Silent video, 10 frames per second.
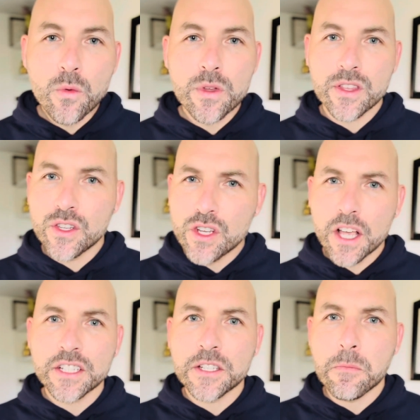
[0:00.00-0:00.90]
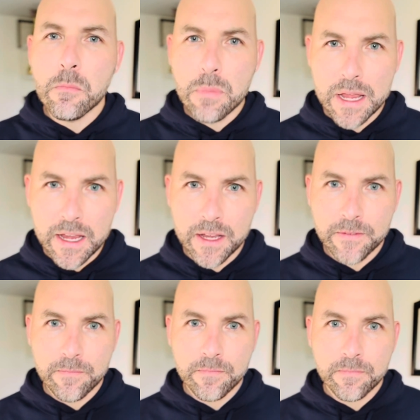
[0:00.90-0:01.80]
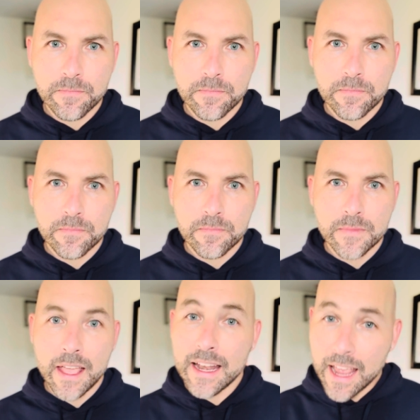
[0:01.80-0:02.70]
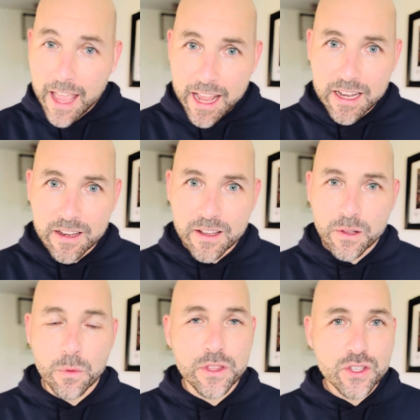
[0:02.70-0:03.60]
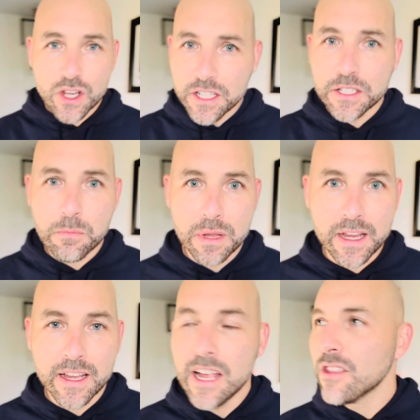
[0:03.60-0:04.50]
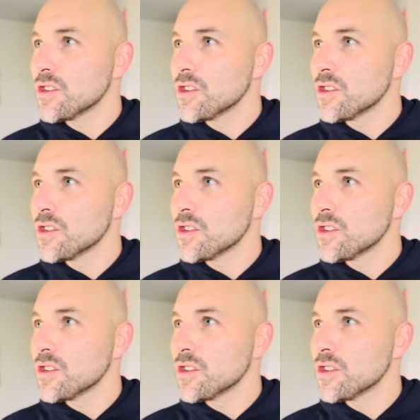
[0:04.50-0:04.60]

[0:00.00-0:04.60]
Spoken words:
with just be and end with just be.